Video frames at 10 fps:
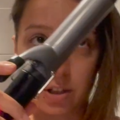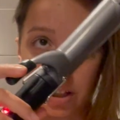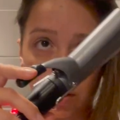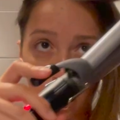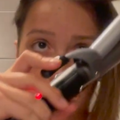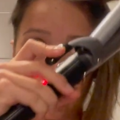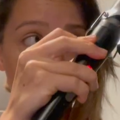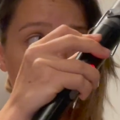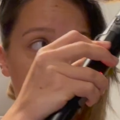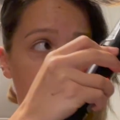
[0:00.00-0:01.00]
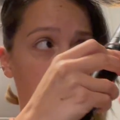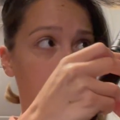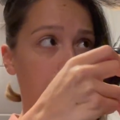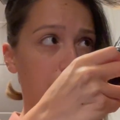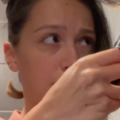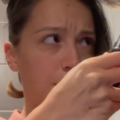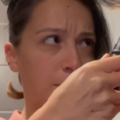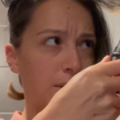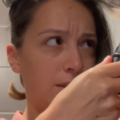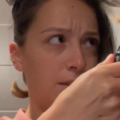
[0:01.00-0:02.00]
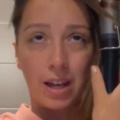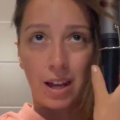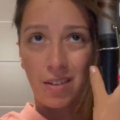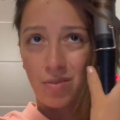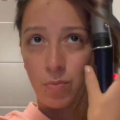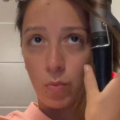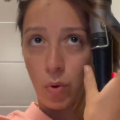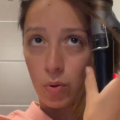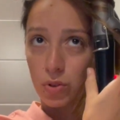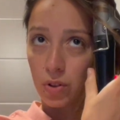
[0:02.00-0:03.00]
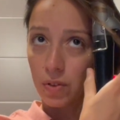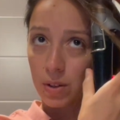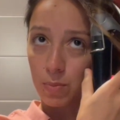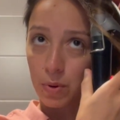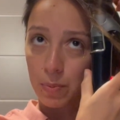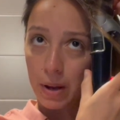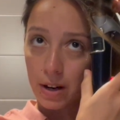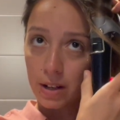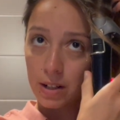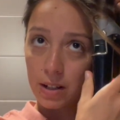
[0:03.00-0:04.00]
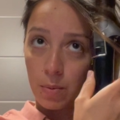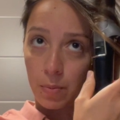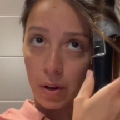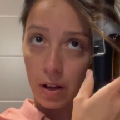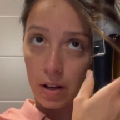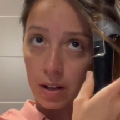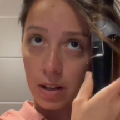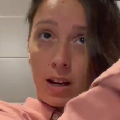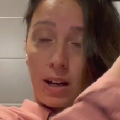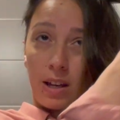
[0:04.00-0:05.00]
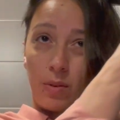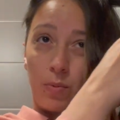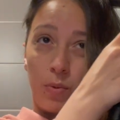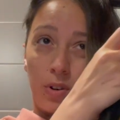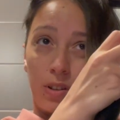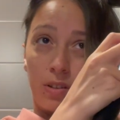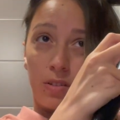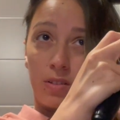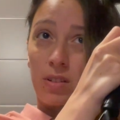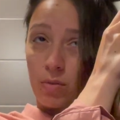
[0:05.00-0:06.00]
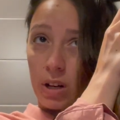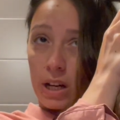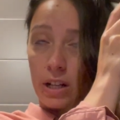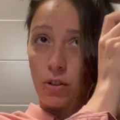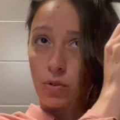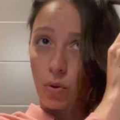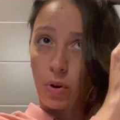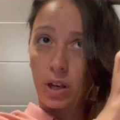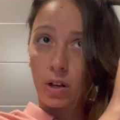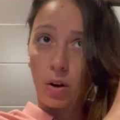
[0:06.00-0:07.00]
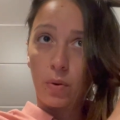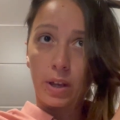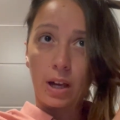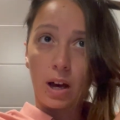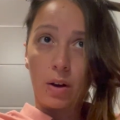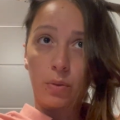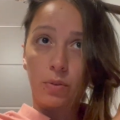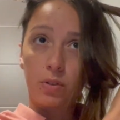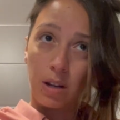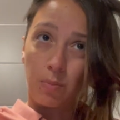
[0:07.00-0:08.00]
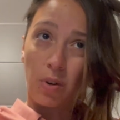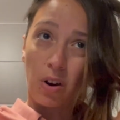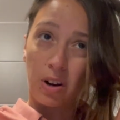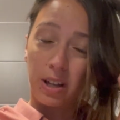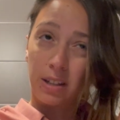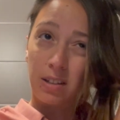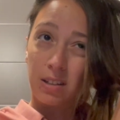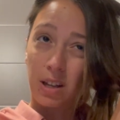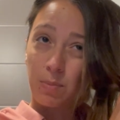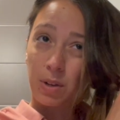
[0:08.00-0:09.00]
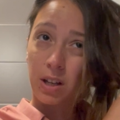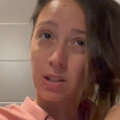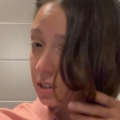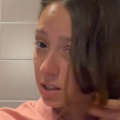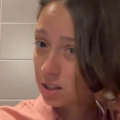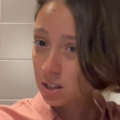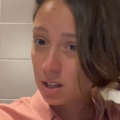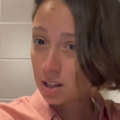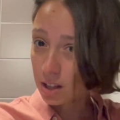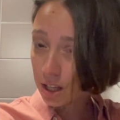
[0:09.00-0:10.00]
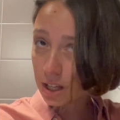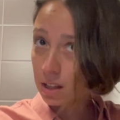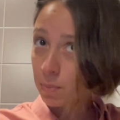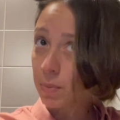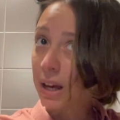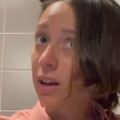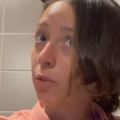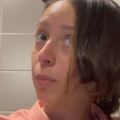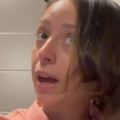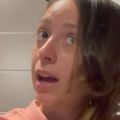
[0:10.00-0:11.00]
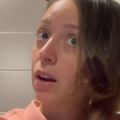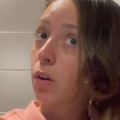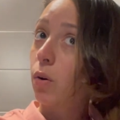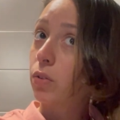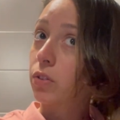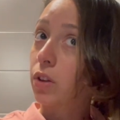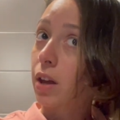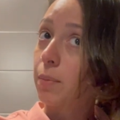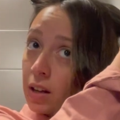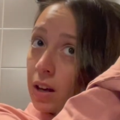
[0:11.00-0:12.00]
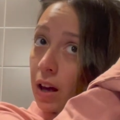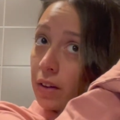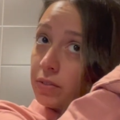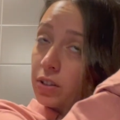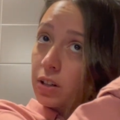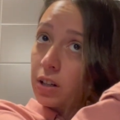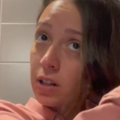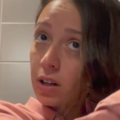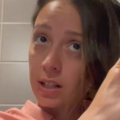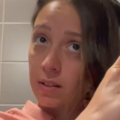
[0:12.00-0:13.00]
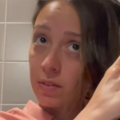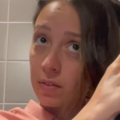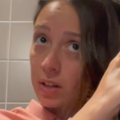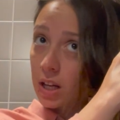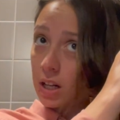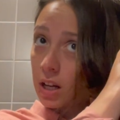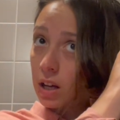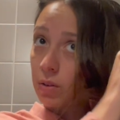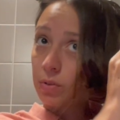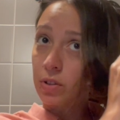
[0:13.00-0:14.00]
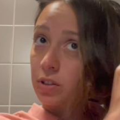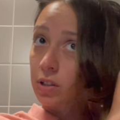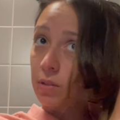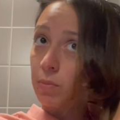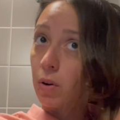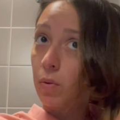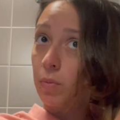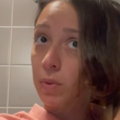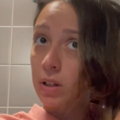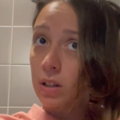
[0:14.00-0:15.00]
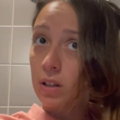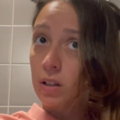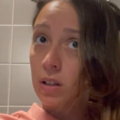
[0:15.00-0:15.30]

next week coming up, and I have most of it prepared, but I wouldn't really enjoy going out and partying today because it's like in the back of my head all the time. After seeing Viviana, I will just come home and